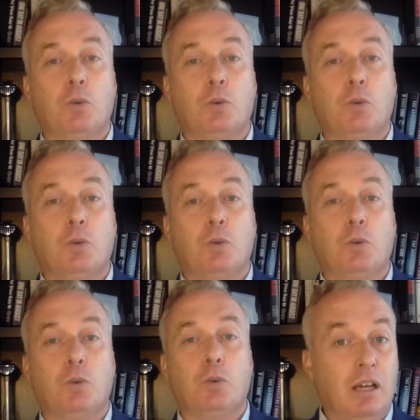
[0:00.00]
you know, I've
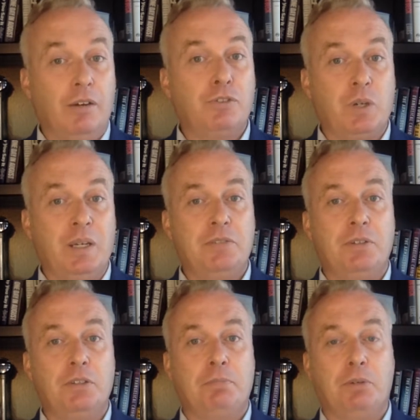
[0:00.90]
seen a lot of
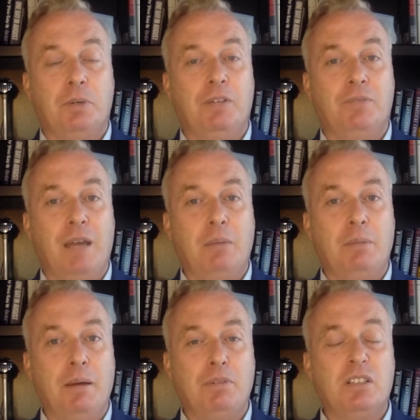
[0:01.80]
transfers between family
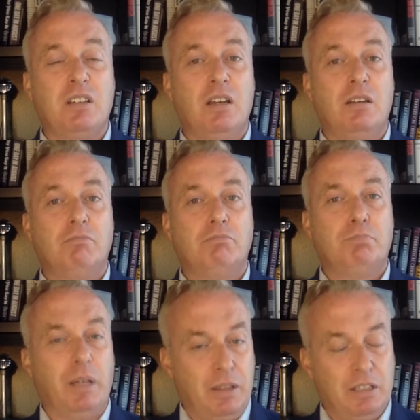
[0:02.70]
members,
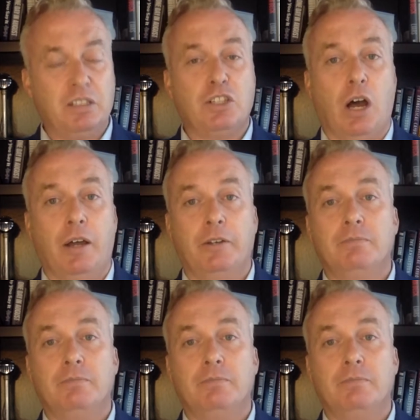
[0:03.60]
but this is odd.